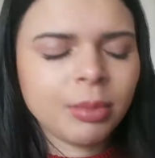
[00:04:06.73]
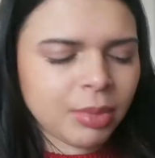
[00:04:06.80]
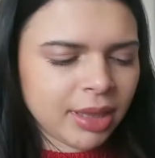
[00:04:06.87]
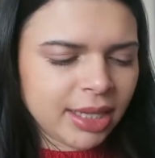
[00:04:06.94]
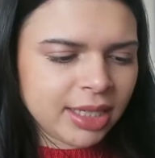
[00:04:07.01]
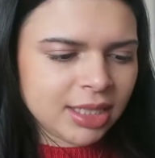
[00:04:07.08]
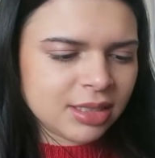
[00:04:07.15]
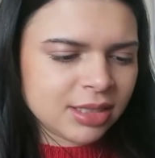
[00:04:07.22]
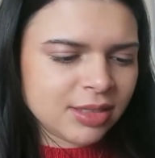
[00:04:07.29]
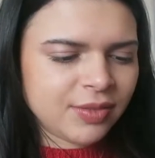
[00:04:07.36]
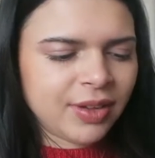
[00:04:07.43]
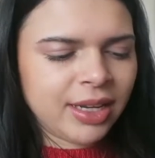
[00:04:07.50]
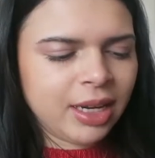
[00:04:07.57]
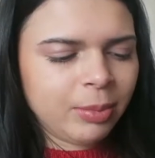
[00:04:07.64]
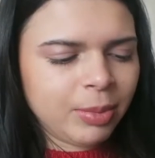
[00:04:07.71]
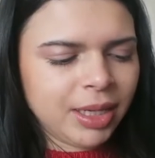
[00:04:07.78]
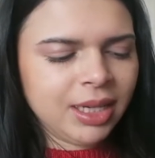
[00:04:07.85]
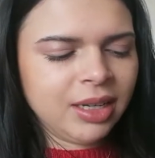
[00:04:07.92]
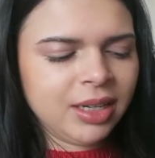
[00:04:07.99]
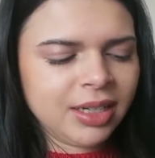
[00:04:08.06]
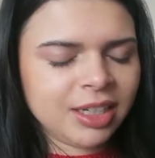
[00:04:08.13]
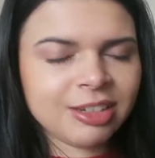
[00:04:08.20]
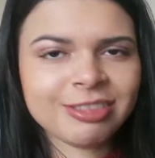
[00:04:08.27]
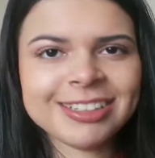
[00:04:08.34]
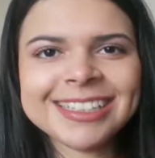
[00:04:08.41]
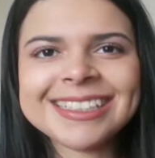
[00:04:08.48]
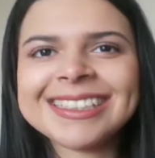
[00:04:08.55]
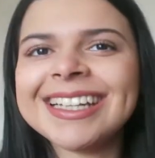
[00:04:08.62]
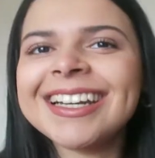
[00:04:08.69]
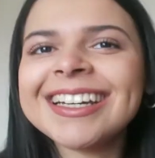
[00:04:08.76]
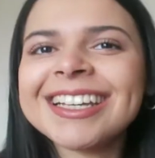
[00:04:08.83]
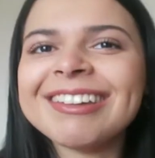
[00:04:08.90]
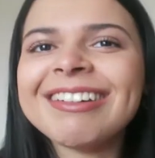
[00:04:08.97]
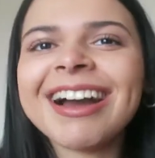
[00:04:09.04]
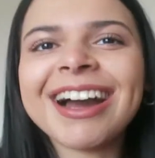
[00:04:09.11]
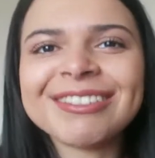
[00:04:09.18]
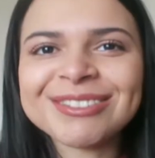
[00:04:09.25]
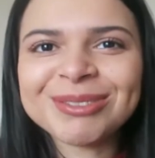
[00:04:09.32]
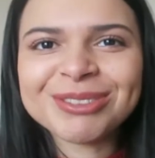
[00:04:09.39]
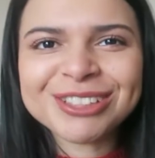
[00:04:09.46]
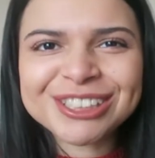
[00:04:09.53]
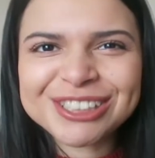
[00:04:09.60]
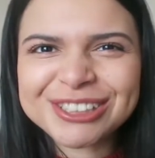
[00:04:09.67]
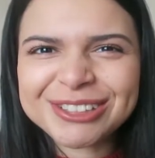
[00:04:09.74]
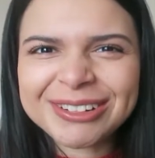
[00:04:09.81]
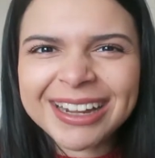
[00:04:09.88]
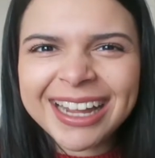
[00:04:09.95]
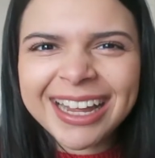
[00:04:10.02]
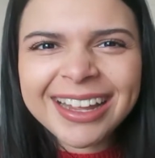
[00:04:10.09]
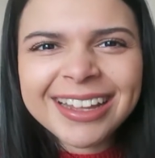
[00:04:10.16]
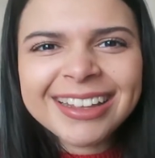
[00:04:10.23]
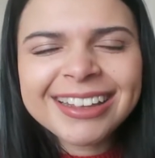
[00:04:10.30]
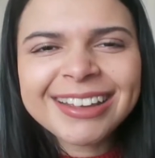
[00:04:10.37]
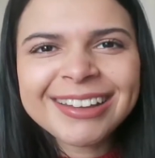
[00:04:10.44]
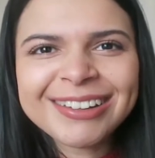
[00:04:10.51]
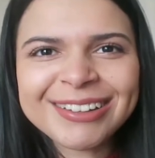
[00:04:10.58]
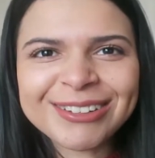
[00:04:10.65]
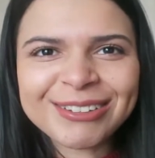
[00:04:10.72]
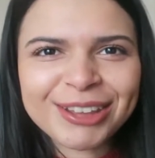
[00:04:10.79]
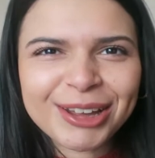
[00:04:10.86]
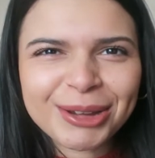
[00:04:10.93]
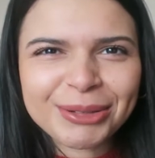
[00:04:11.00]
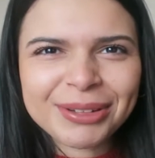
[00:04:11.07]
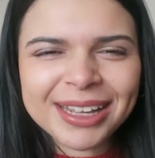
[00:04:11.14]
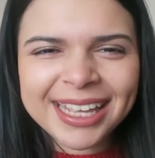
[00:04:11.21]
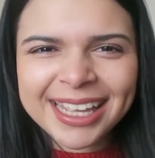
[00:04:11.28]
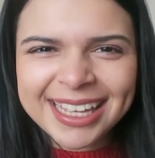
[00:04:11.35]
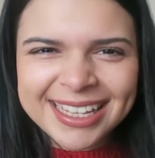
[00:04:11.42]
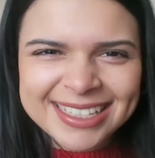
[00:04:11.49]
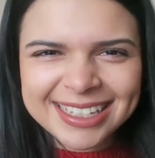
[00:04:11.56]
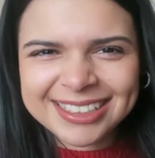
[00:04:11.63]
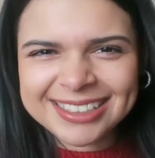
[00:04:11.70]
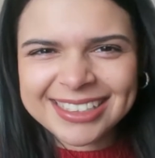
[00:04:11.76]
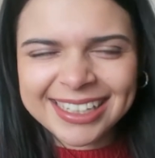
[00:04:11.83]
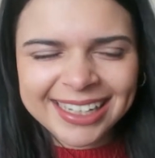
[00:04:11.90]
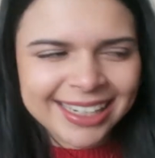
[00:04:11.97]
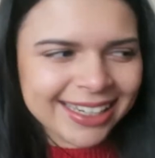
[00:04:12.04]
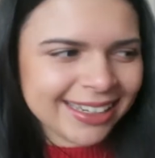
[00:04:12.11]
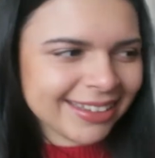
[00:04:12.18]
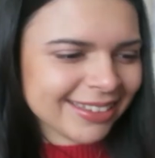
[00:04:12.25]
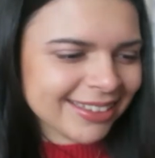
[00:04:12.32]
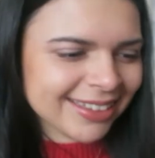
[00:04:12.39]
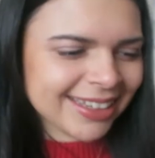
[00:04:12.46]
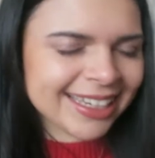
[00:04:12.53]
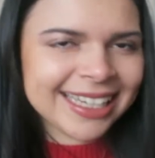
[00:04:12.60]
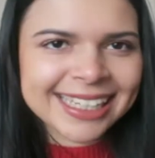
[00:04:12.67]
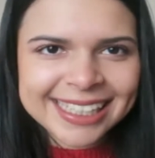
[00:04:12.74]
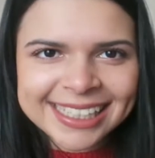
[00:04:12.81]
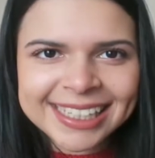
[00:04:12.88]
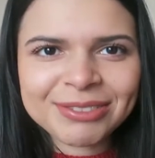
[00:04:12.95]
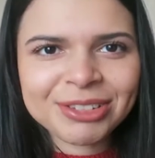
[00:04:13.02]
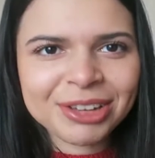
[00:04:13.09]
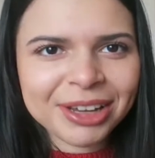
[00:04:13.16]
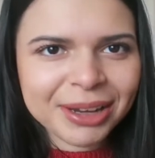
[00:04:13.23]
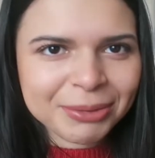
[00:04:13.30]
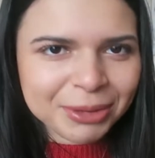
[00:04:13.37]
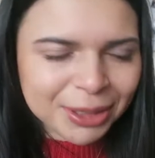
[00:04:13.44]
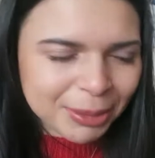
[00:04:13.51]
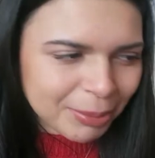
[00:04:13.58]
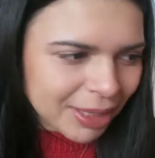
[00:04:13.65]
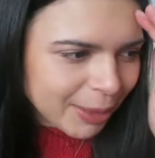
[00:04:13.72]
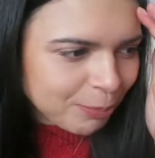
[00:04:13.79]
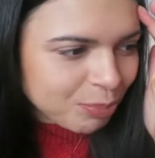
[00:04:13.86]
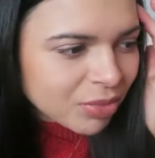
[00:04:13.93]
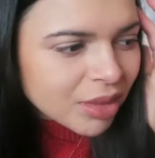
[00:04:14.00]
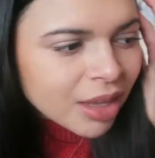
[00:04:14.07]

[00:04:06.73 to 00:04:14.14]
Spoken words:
But then it does feel a bit like greasy, like you haven't washed your hair, although it is actually clean, if you get what I mean.